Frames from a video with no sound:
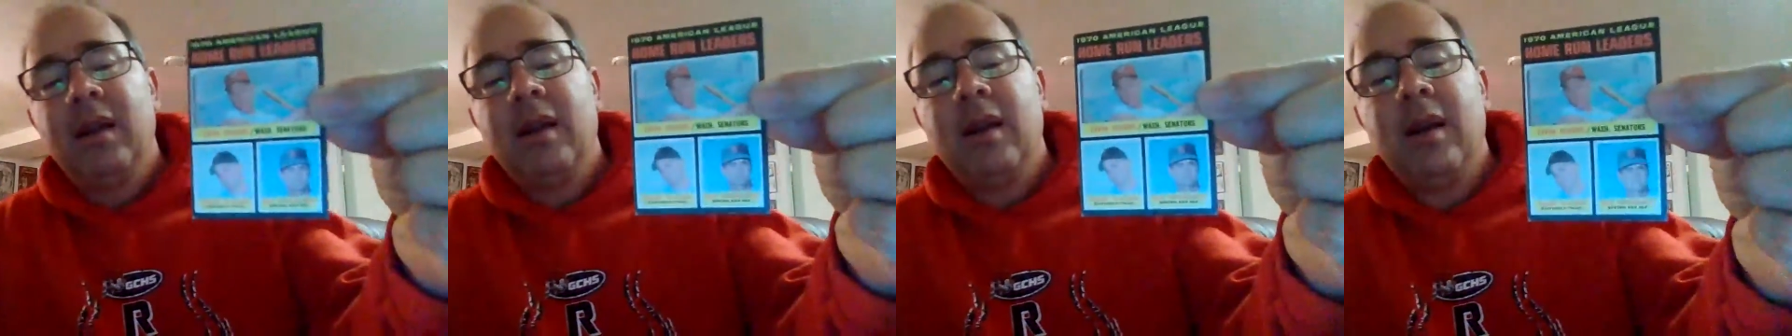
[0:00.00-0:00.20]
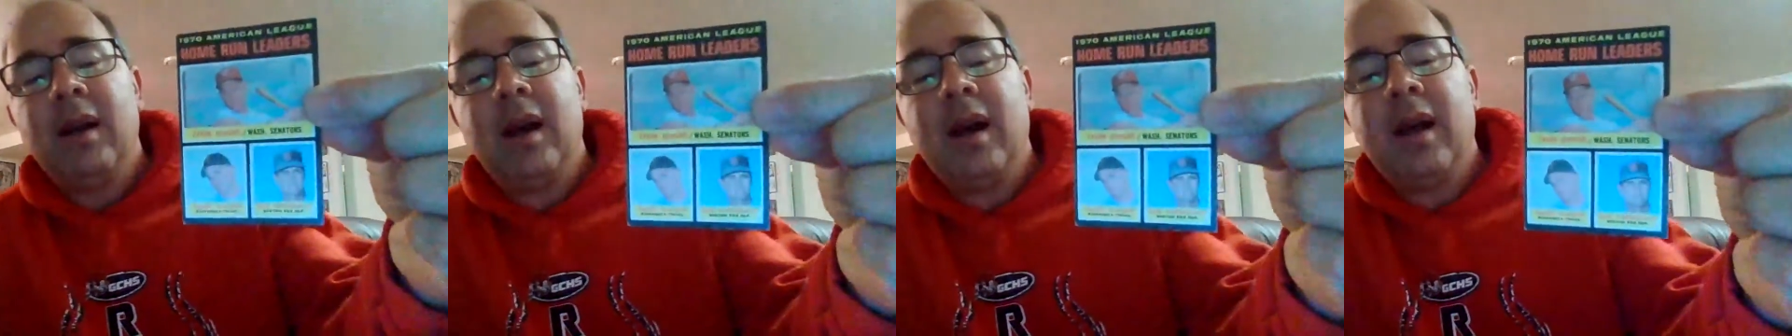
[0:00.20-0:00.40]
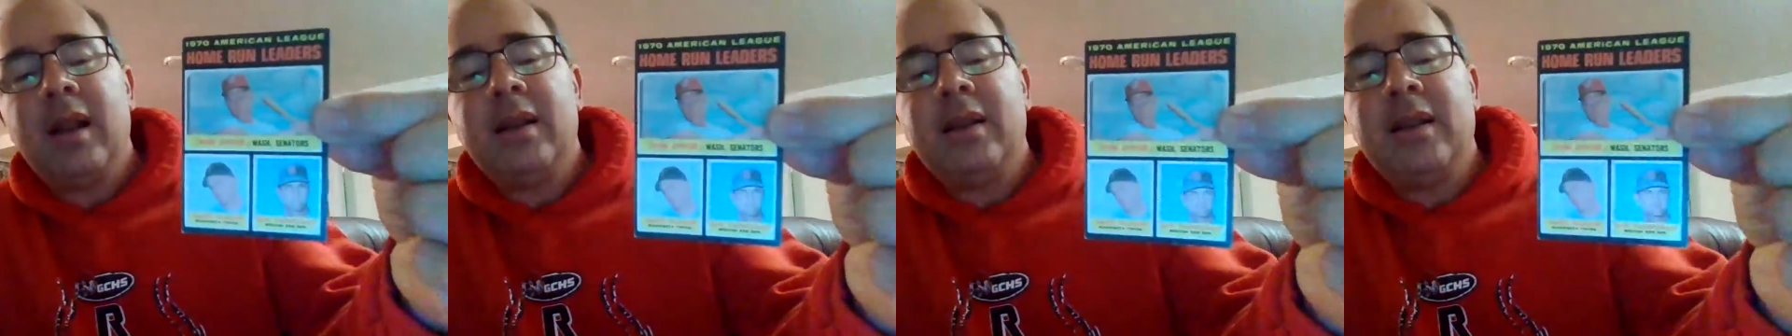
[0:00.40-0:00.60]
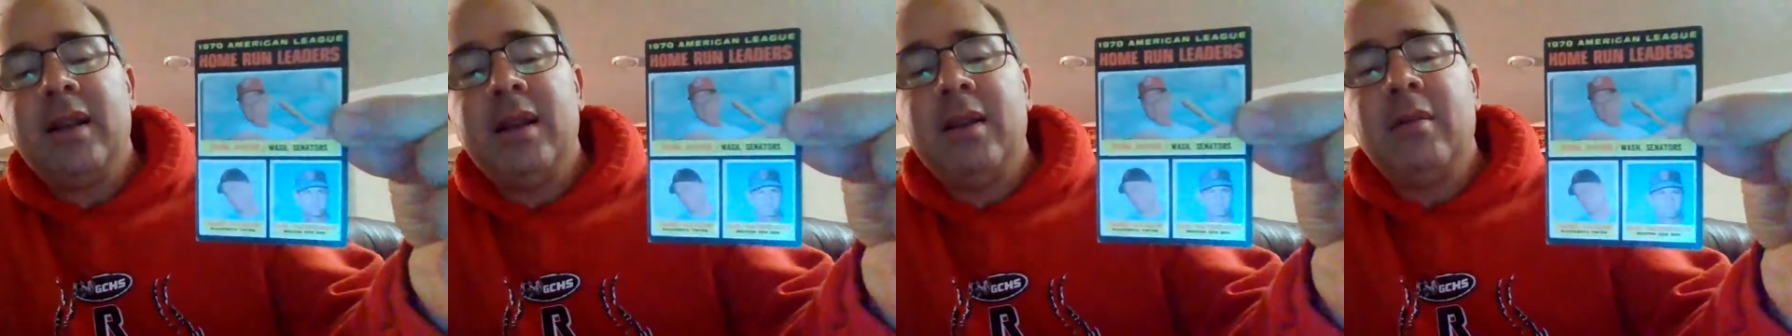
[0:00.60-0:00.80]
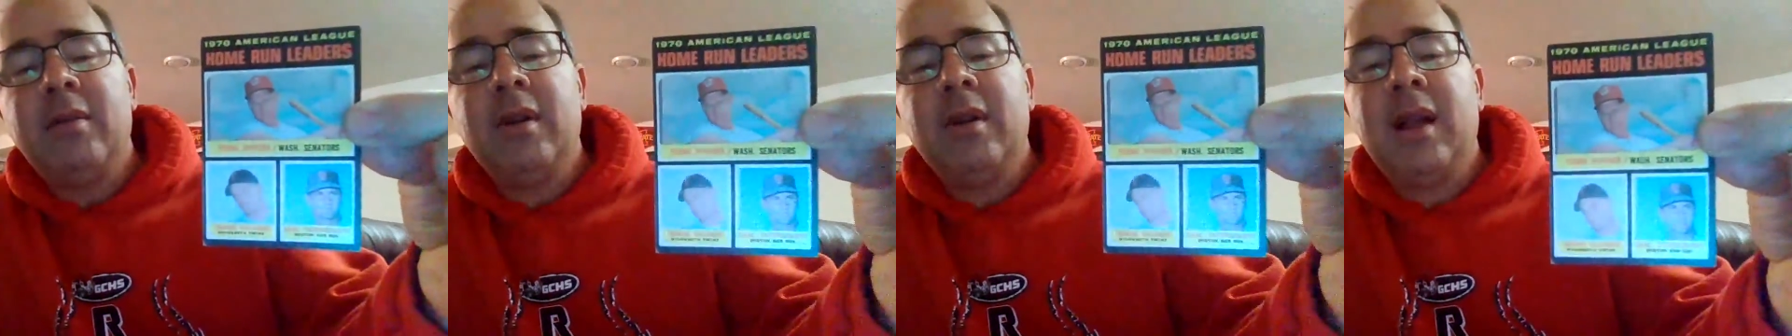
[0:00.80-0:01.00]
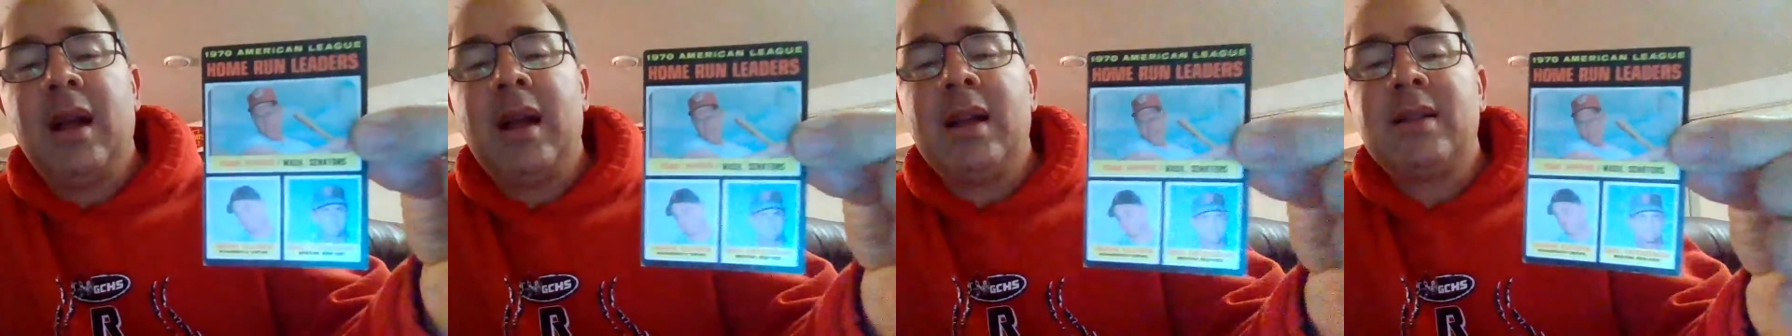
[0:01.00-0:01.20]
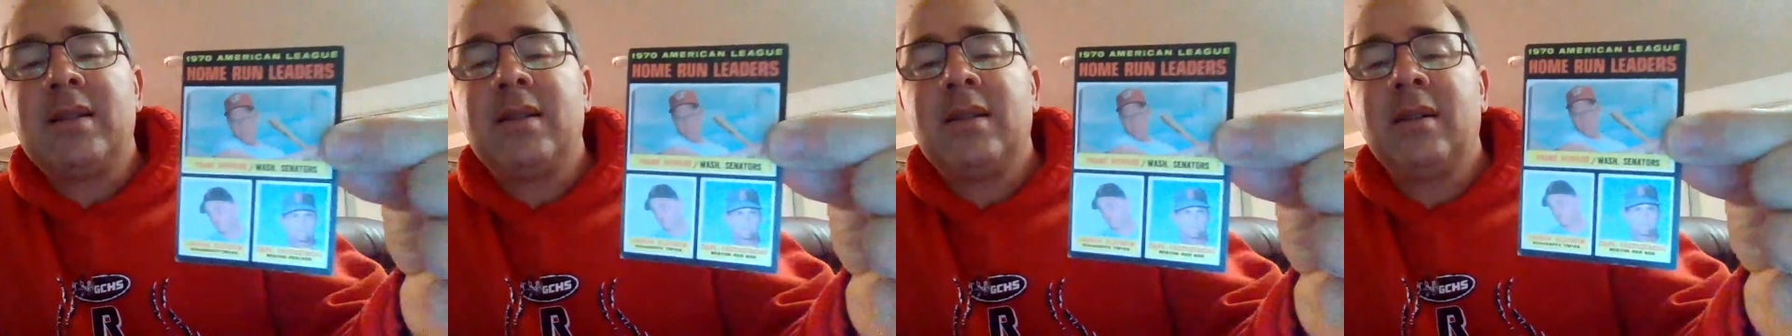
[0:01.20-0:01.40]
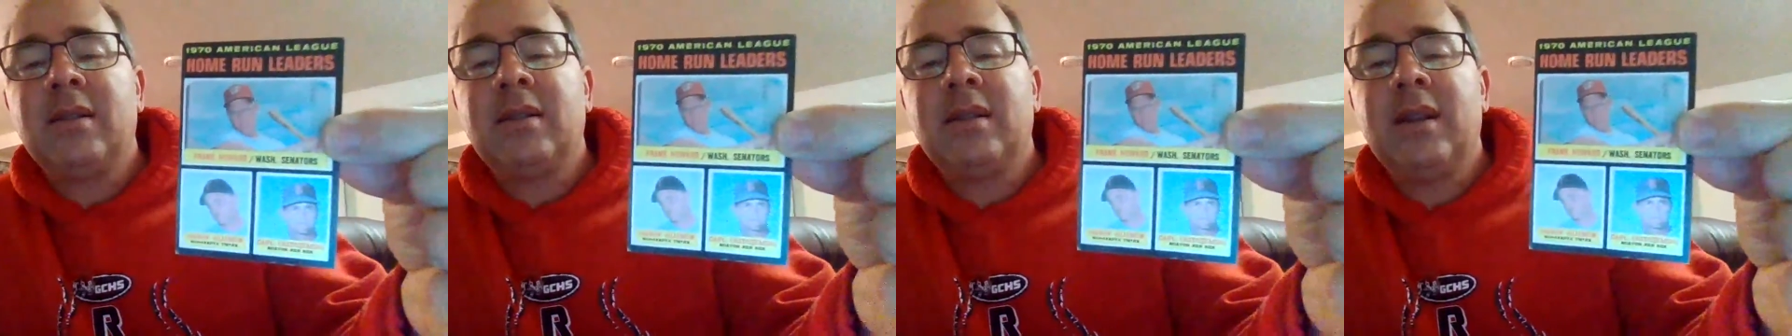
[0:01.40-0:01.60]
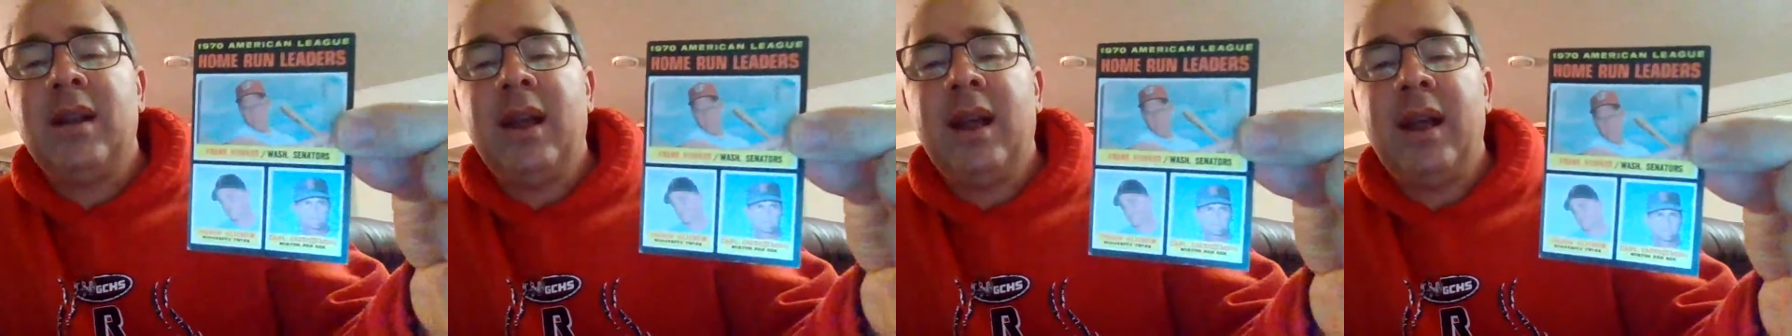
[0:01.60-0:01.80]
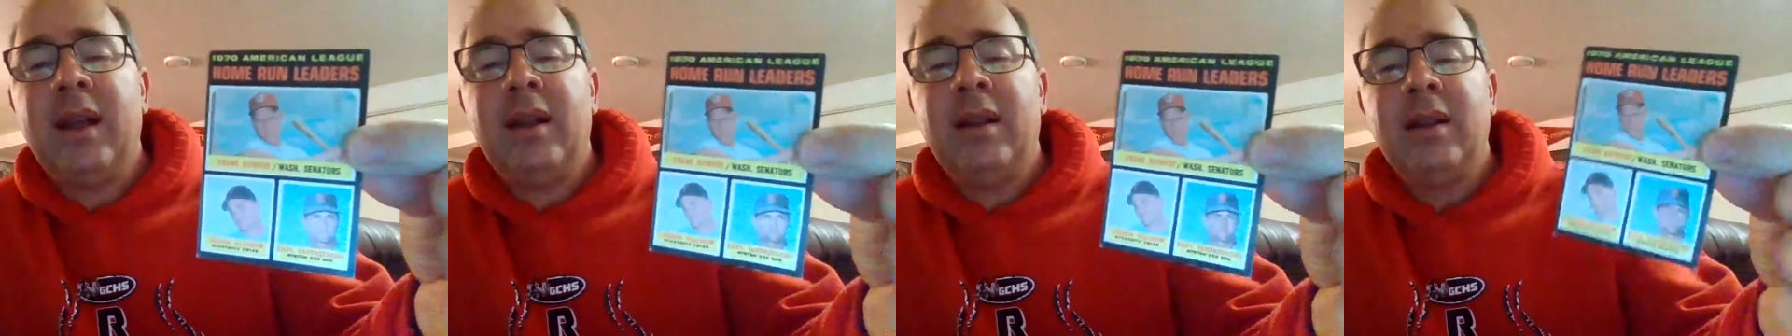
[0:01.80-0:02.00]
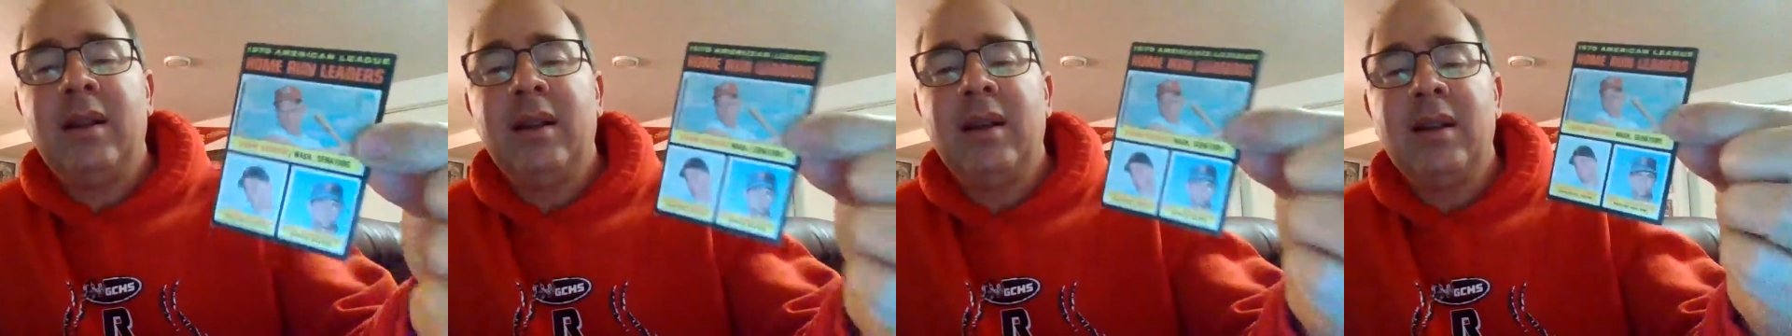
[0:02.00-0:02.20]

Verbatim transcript: Uh, didn't realize till today